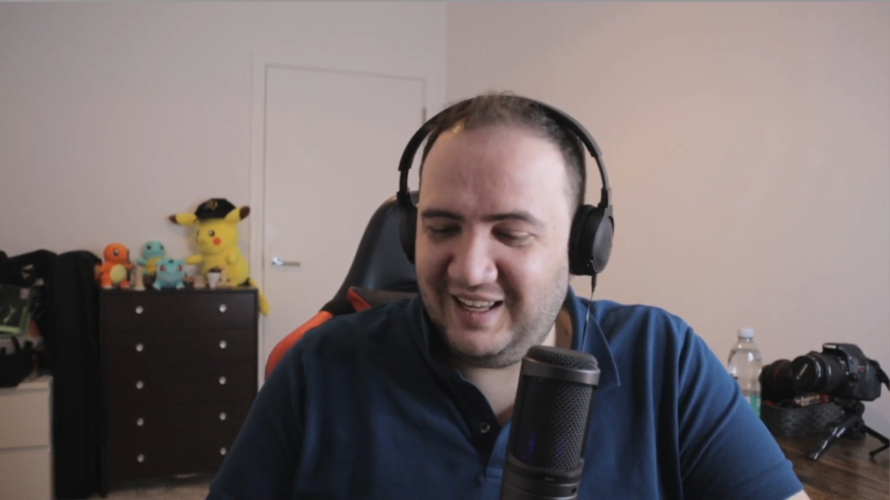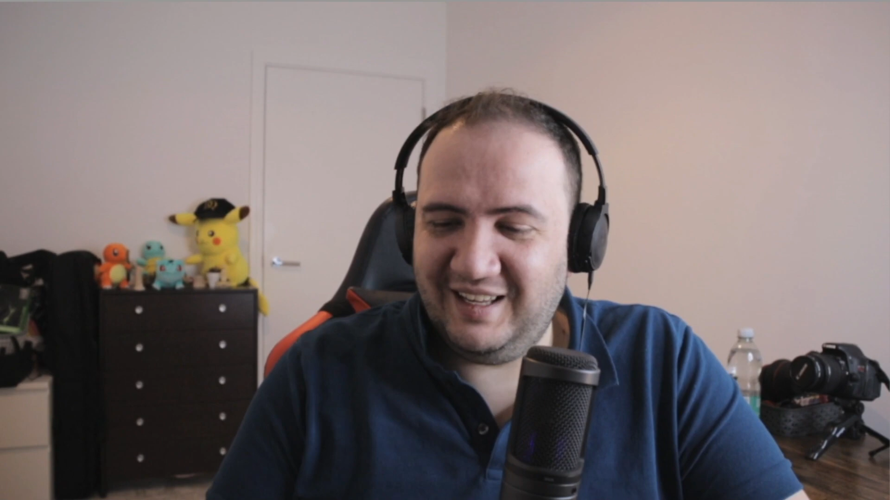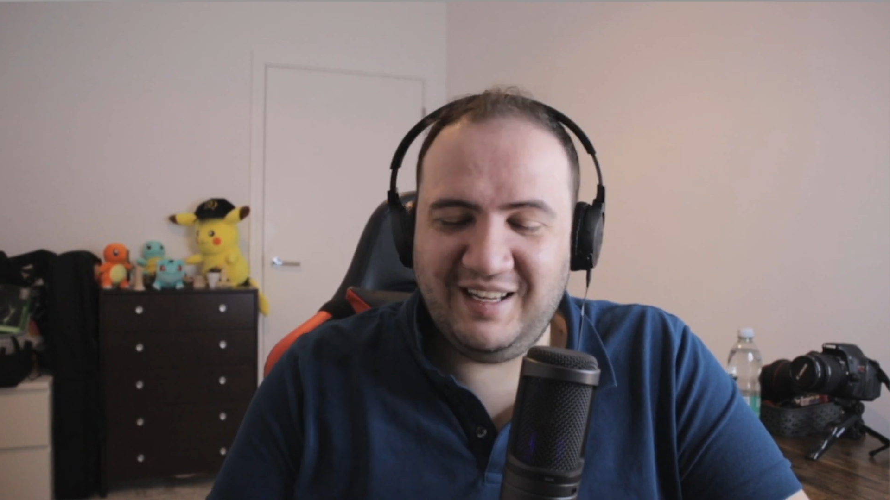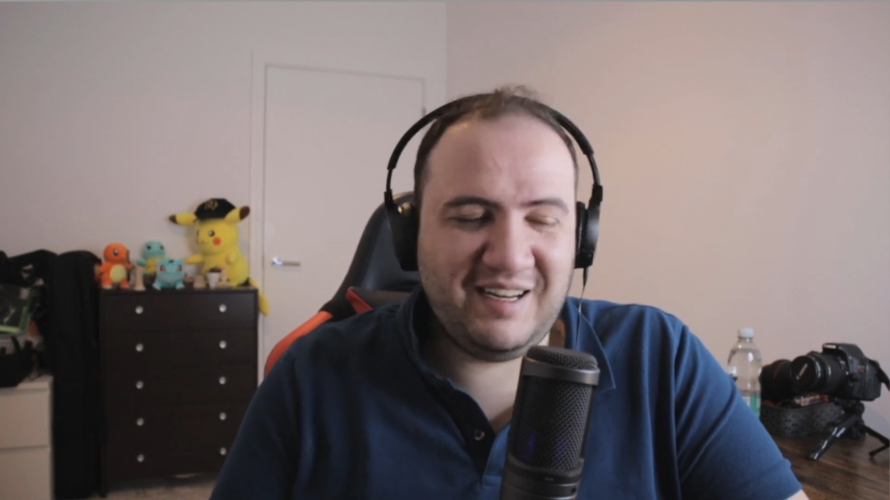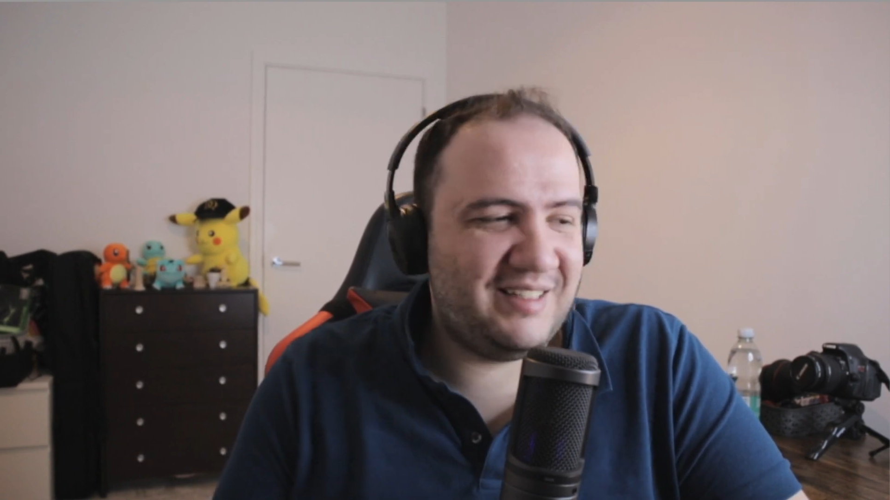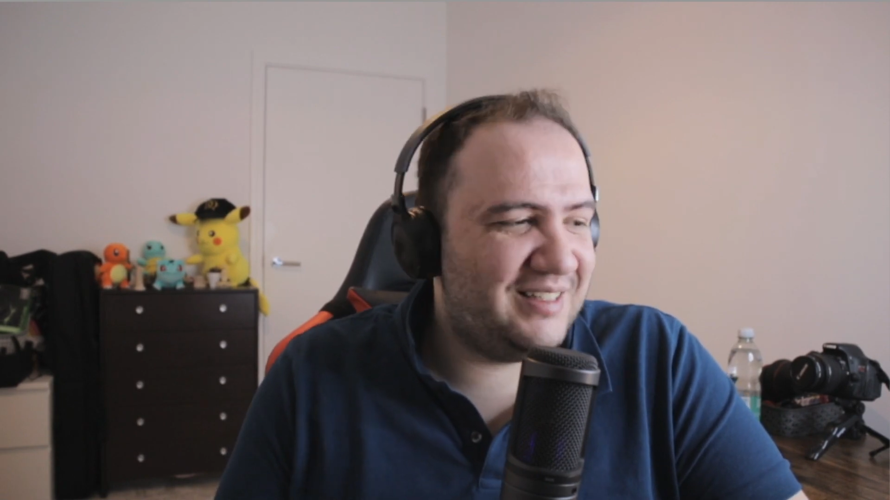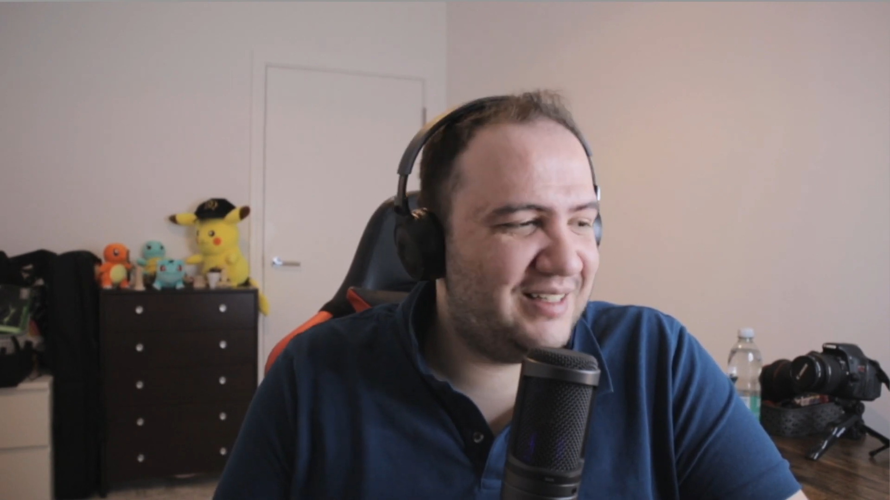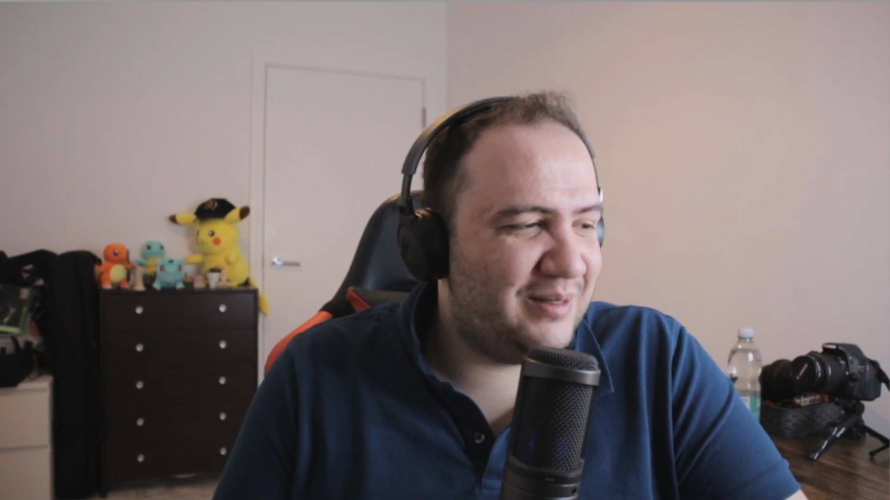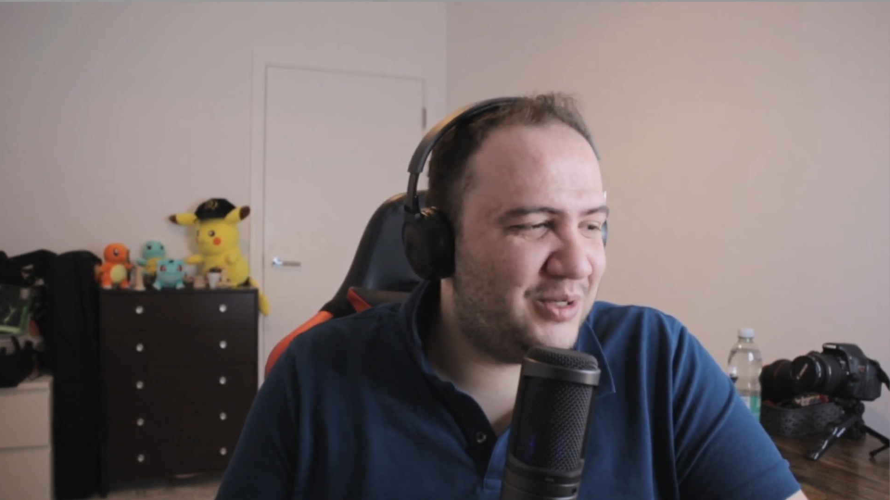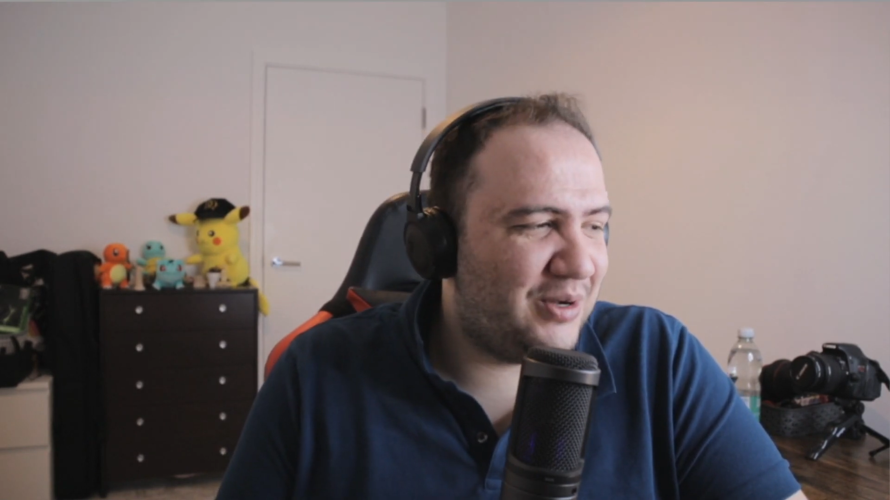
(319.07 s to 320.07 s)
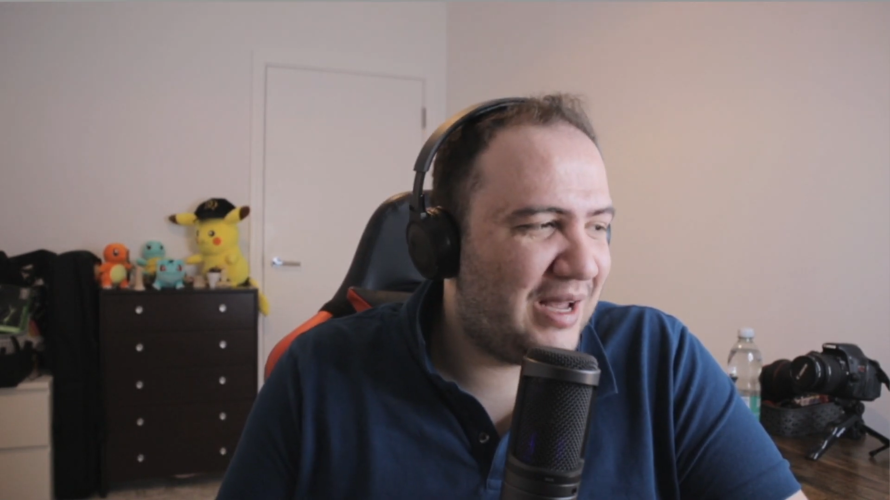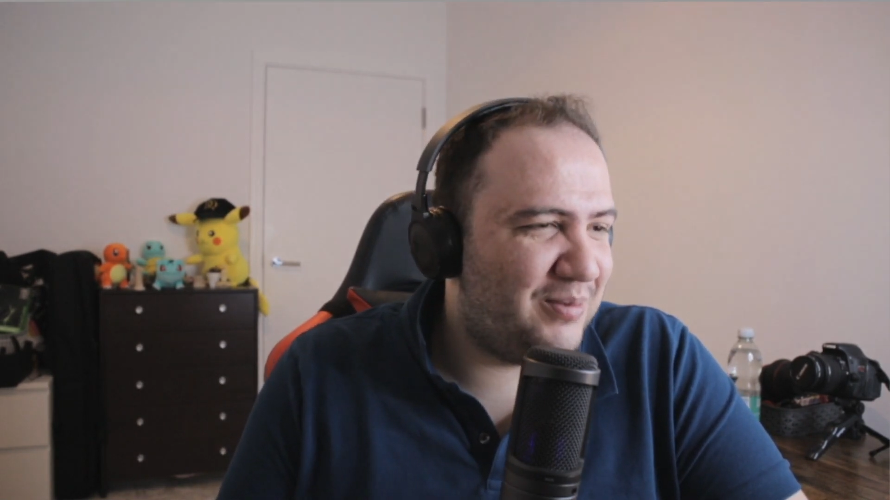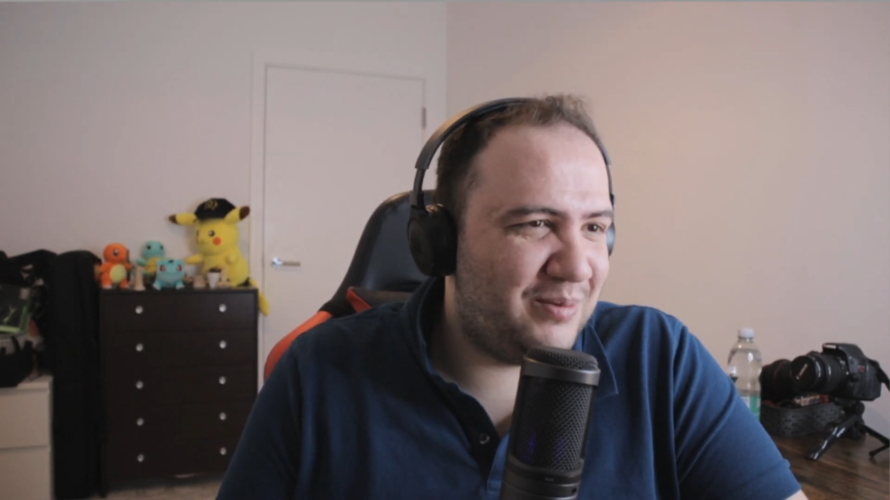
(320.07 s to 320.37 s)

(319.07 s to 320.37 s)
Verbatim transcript: Guys, I'm so happy.